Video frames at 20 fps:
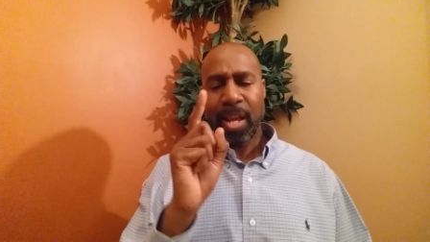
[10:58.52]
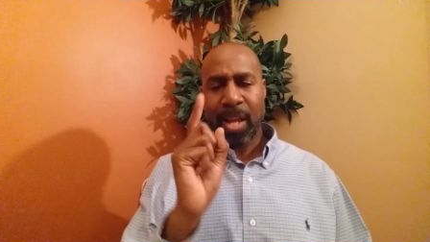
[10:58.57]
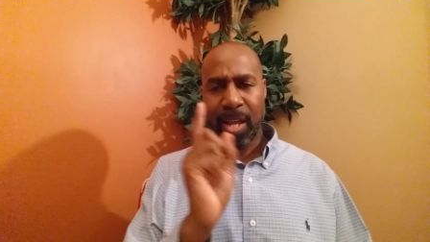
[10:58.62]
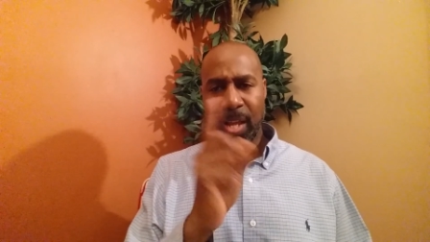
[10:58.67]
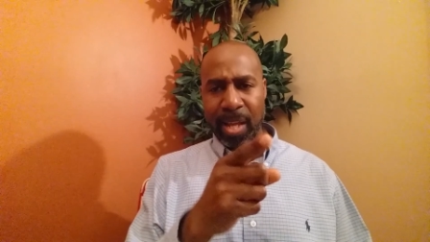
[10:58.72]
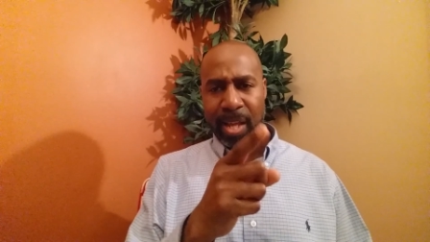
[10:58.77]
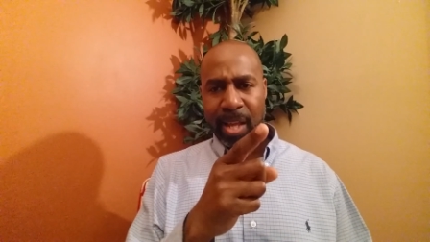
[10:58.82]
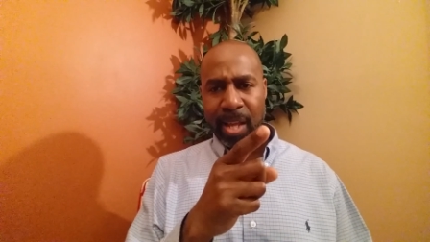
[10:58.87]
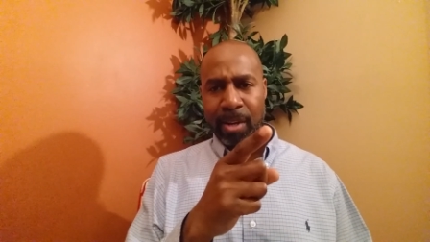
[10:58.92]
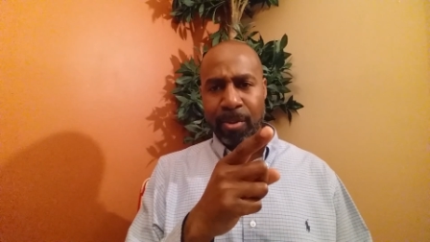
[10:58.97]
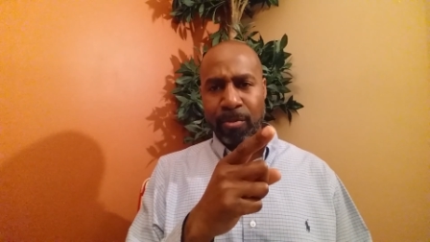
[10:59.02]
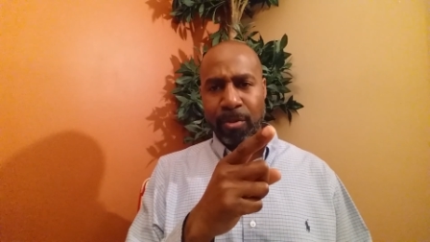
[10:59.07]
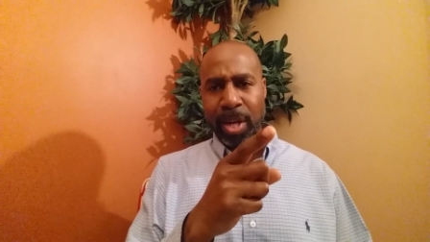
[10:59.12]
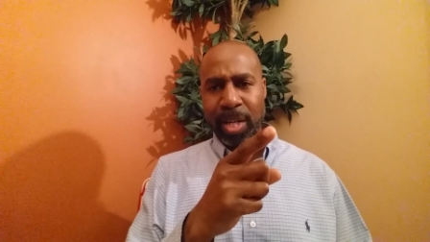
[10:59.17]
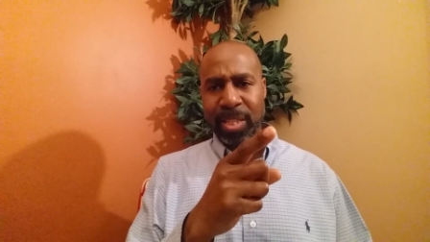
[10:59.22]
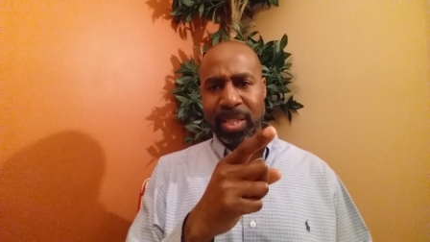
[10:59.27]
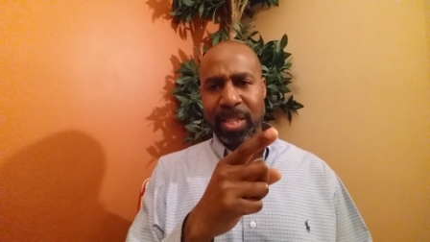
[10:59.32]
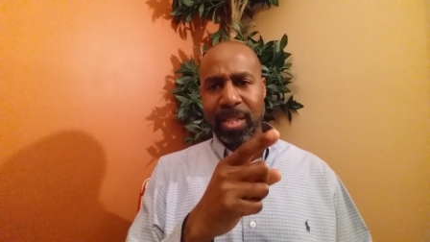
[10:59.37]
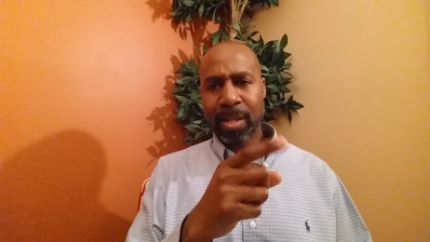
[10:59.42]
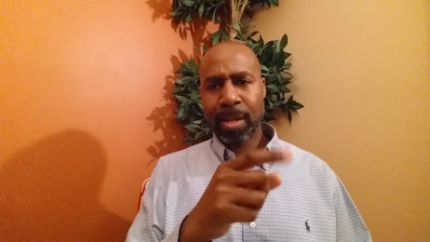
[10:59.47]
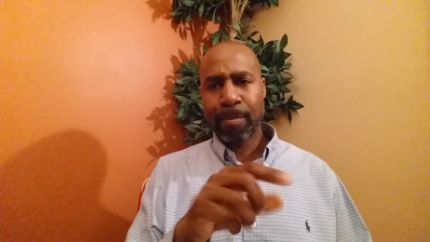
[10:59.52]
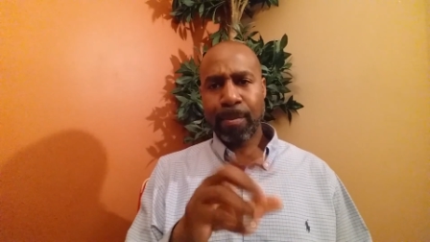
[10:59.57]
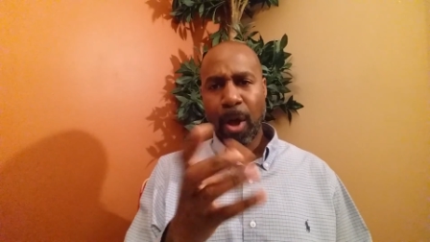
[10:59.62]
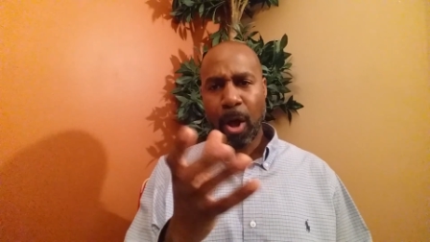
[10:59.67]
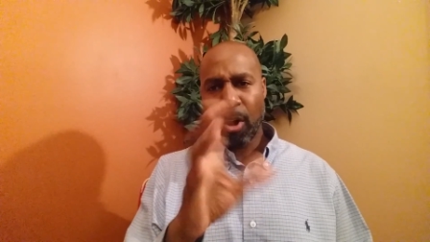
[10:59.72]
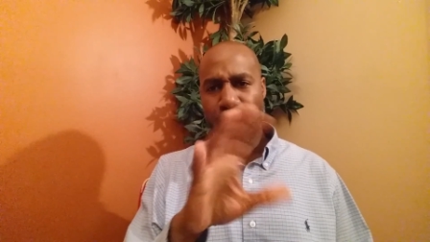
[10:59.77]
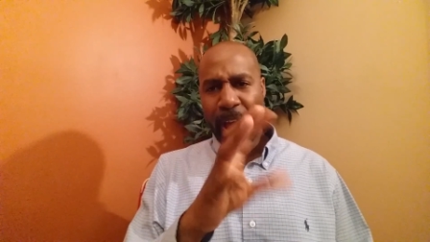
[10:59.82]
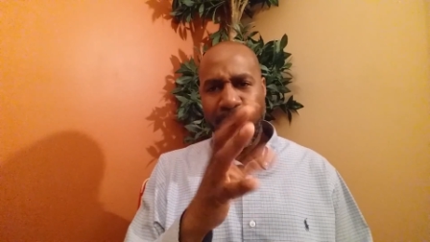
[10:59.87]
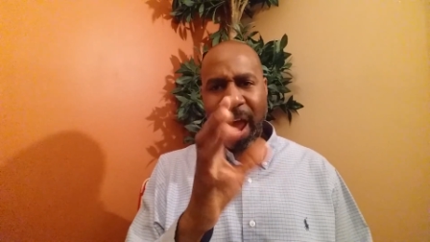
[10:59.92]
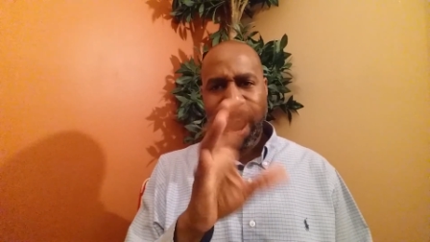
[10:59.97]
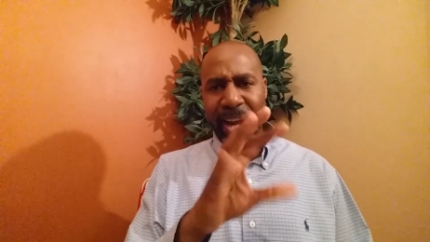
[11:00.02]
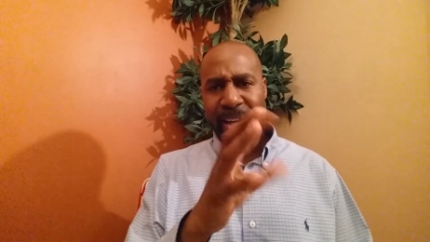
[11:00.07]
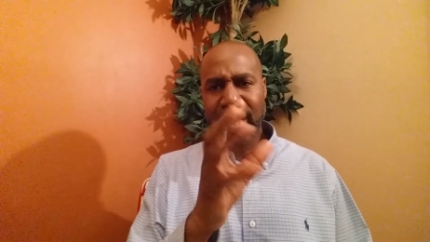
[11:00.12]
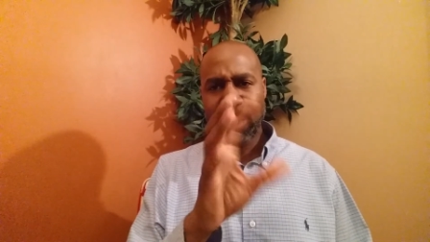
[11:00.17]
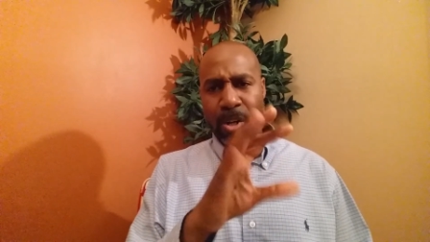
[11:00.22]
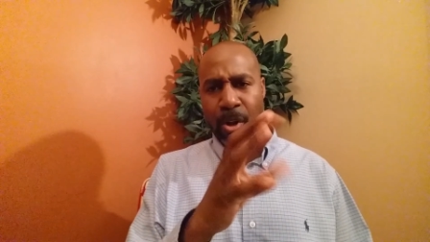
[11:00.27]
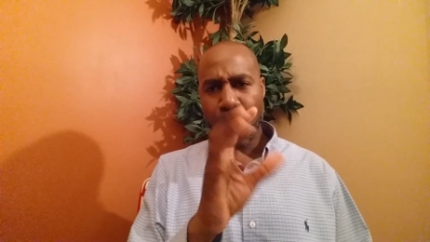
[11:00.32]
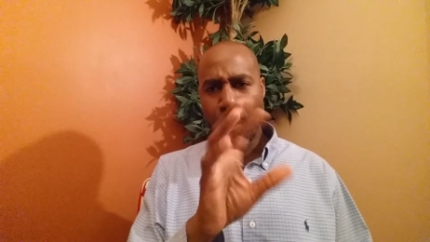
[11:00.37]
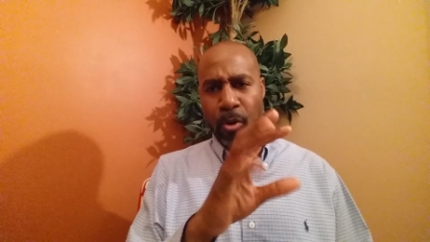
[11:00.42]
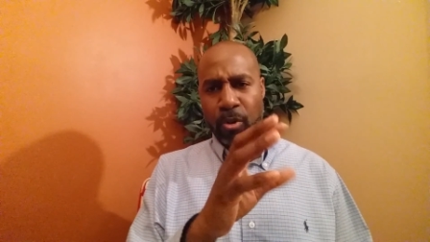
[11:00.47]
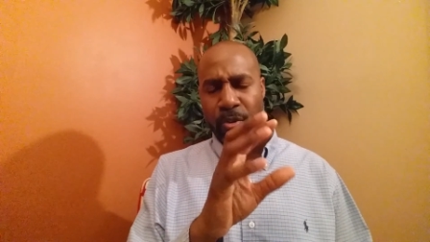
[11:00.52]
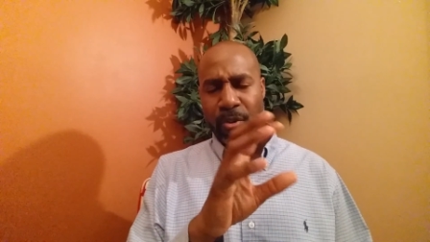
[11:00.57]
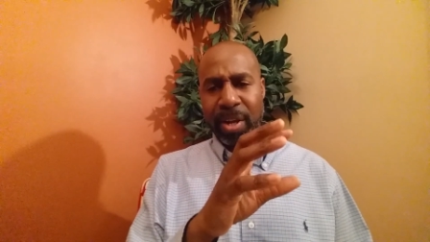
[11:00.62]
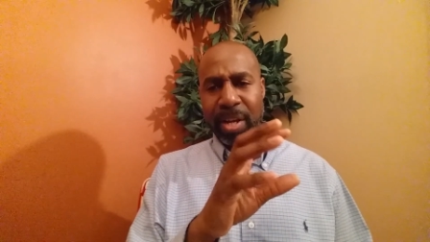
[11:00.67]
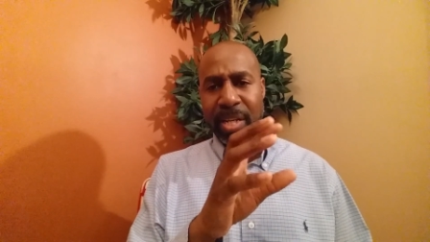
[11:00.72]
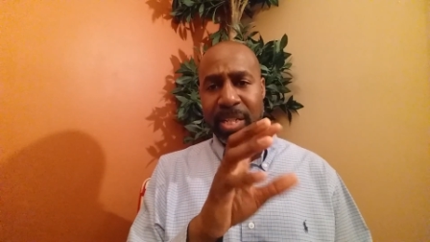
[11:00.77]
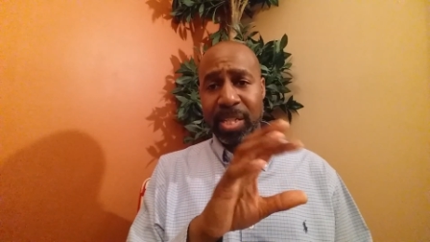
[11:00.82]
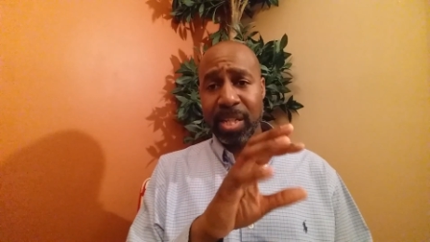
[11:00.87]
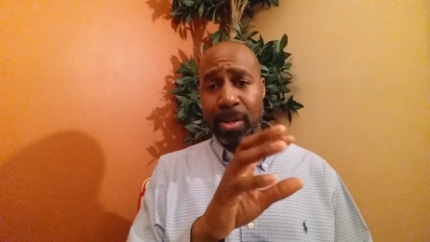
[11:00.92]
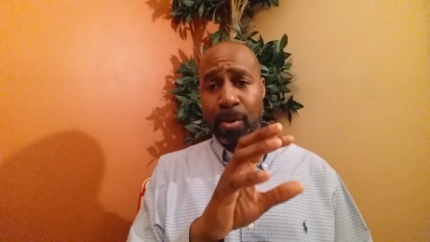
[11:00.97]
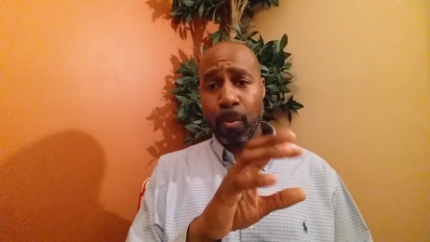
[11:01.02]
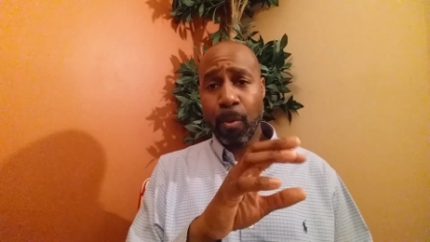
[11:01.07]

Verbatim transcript: and and the rest of them are acting all crazy